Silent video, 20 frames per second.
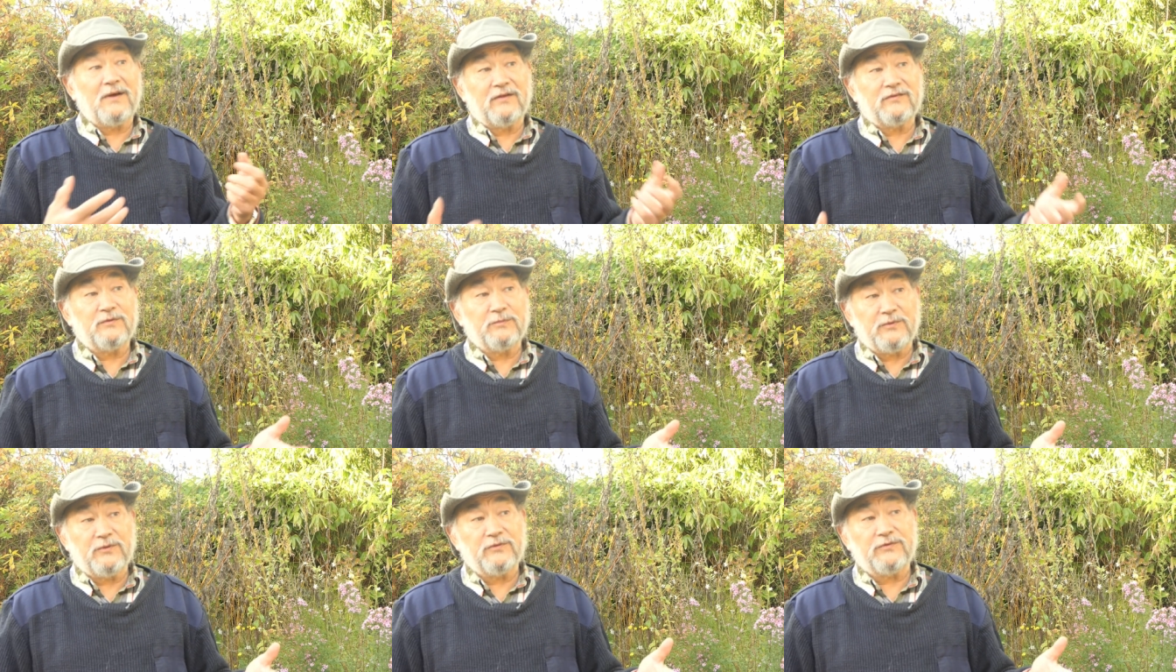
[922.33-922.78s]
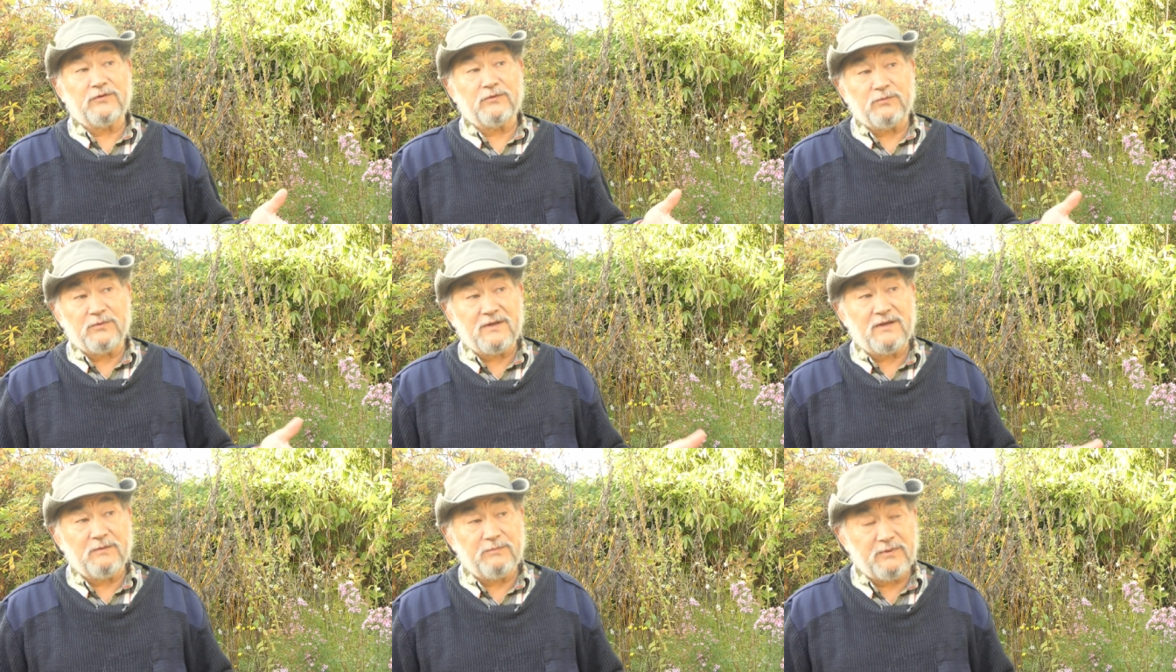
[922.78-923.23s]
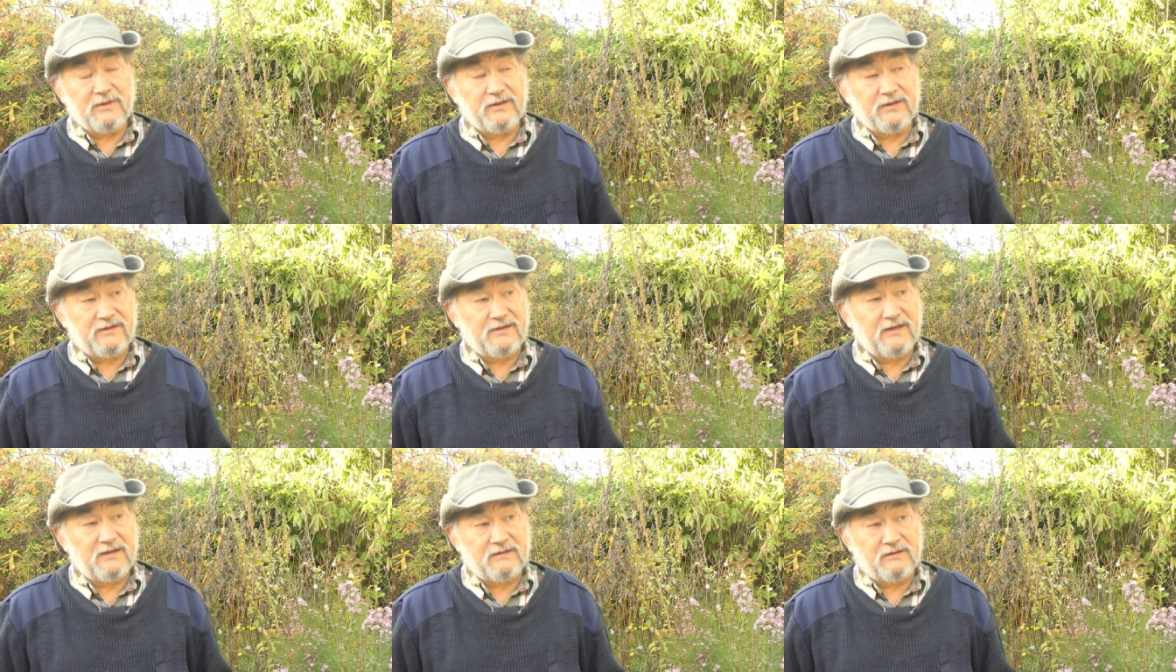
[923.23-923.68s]
possible to
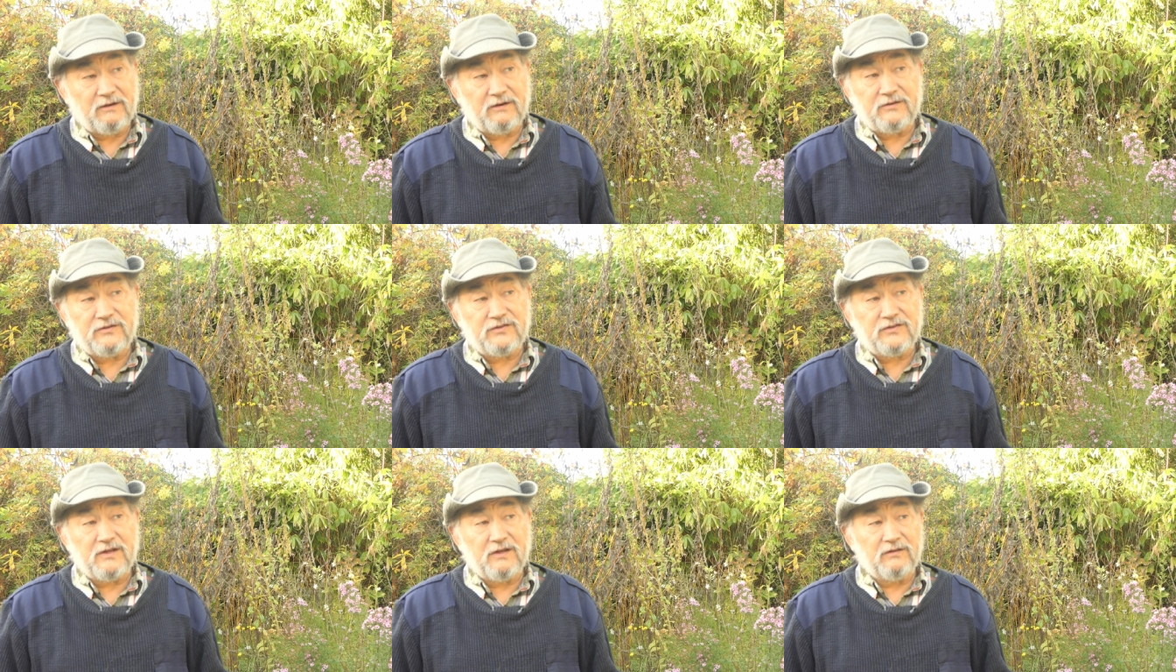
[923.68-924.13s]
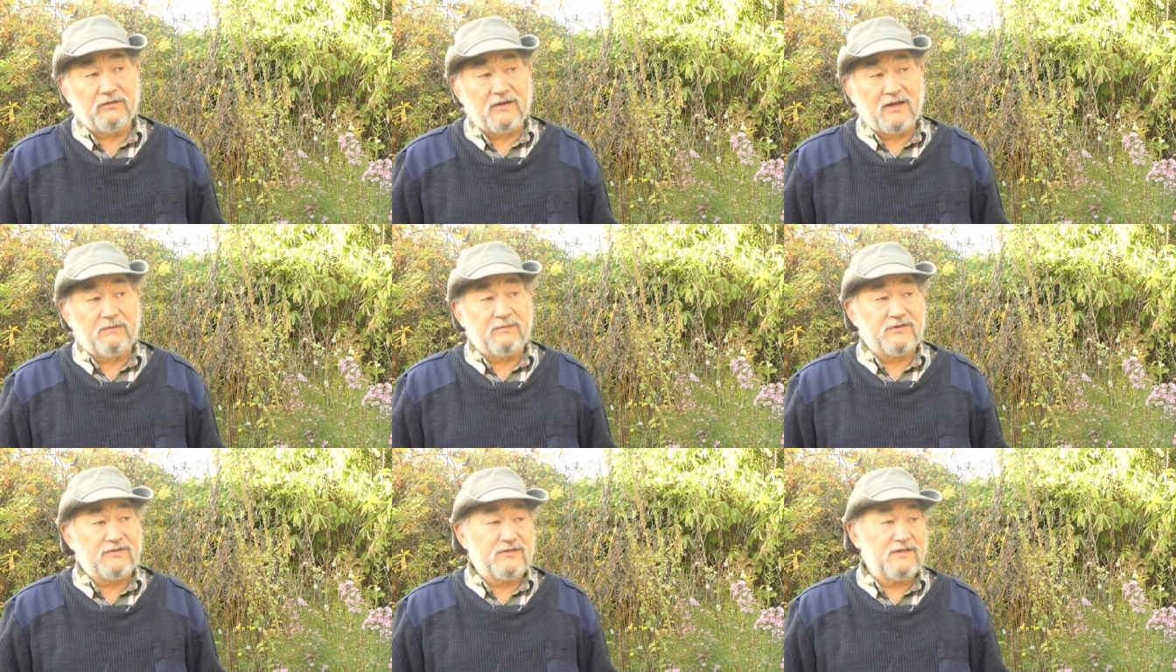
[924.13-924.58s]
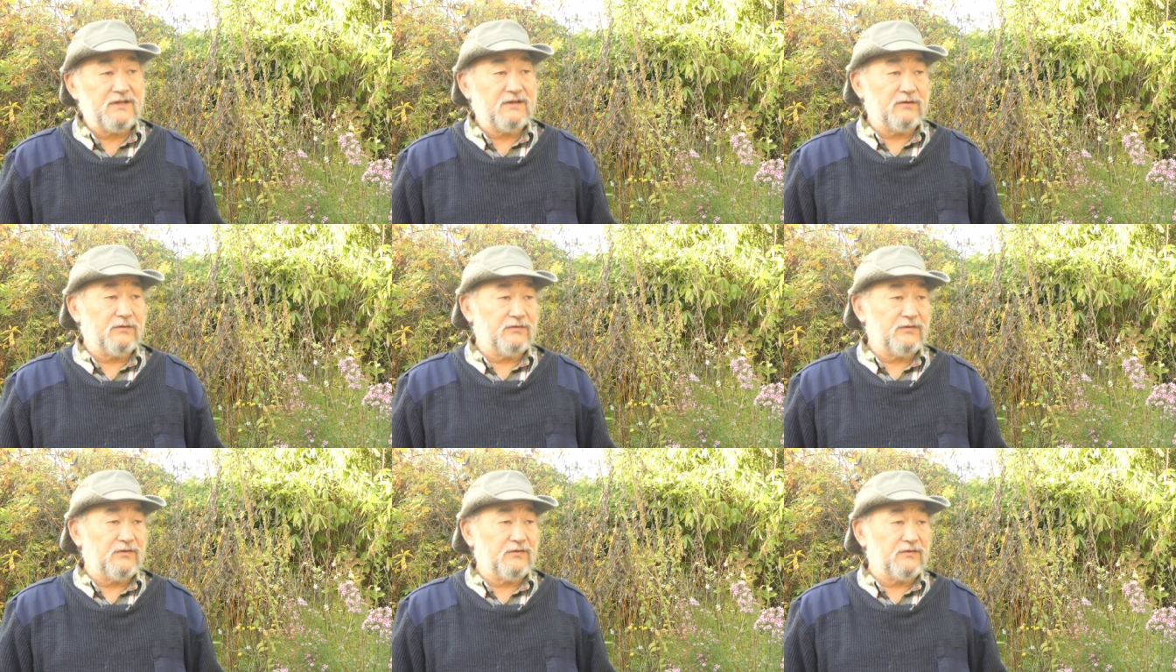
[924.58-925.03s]
rehabilitate large scale damaged
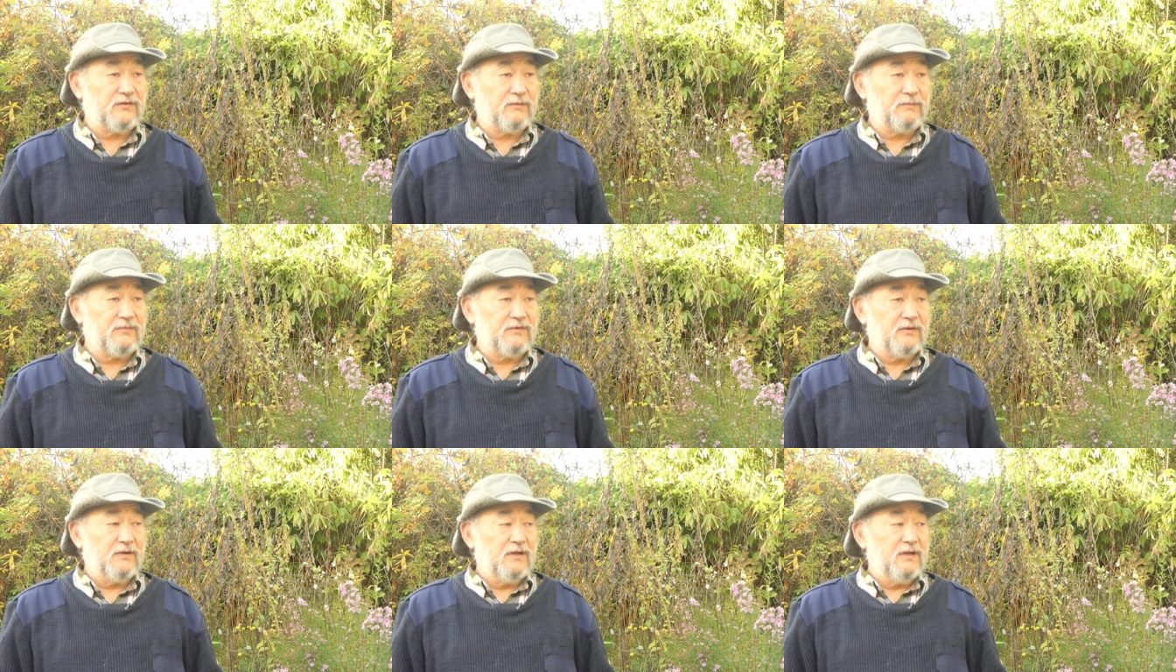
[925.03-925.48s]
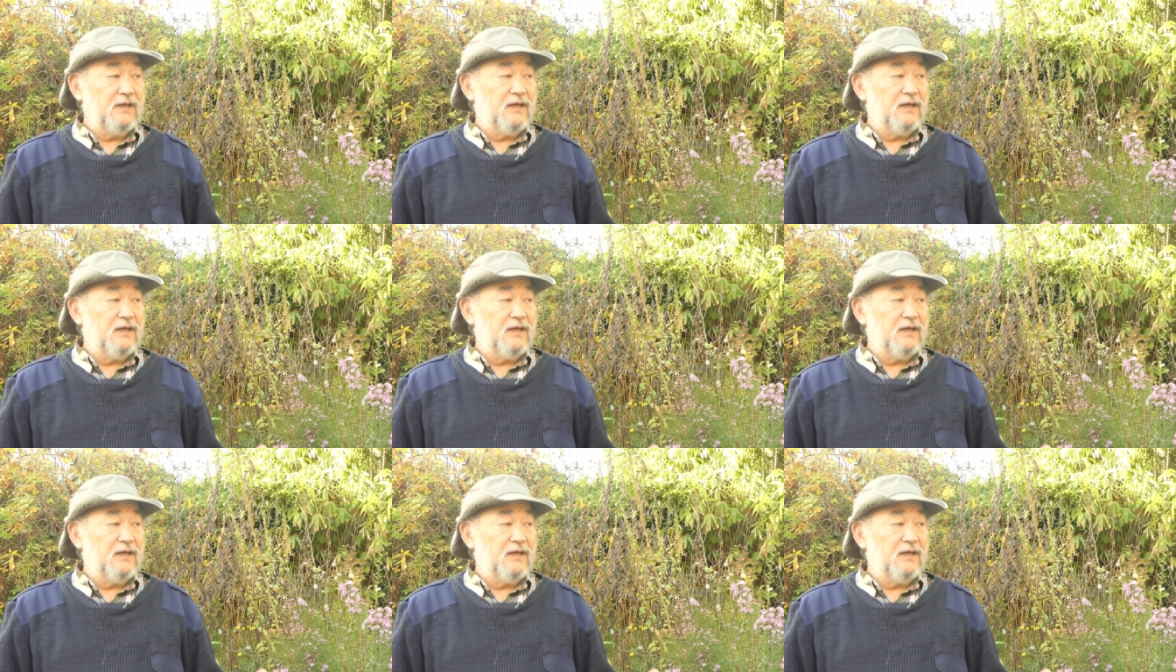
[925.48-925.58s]
ecosystems.